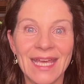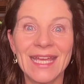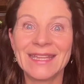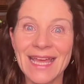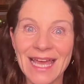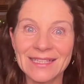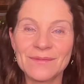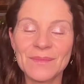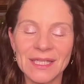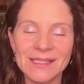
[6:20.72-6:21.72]
And
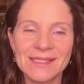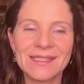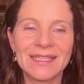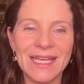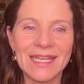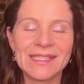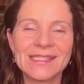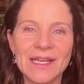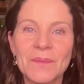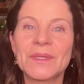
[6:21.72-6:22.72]
that means that there
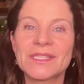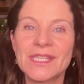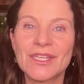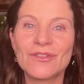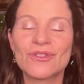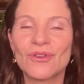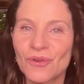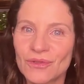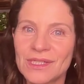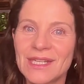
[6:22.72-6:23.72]
is some persecution
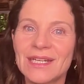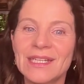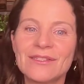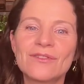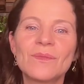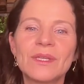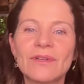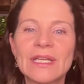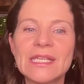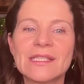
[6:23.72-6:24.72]
codes that needs to be
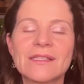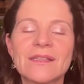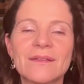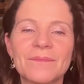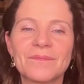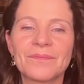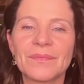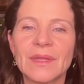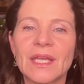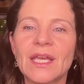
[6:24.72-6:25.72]
released
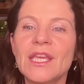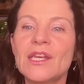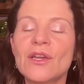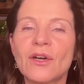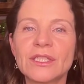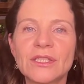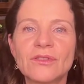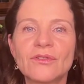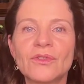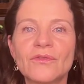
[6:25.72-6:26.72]
in order
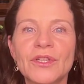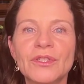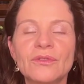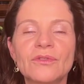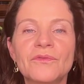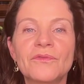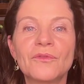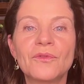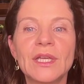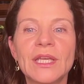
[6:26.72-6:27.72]
for you to
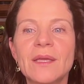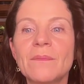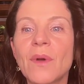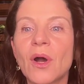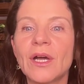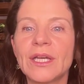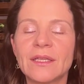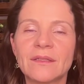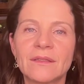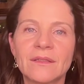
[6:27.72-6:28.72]
fully
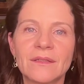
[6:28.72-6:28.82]
embody